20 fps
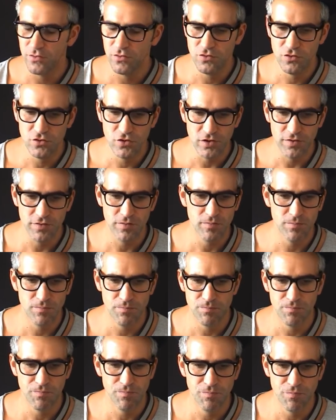just
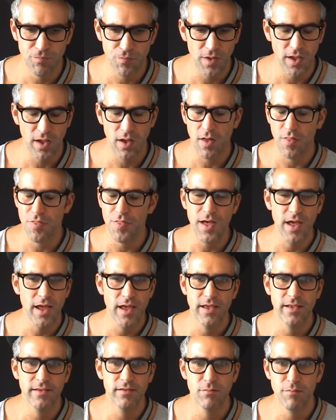think
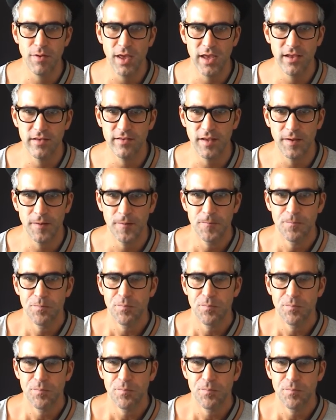that is amazing.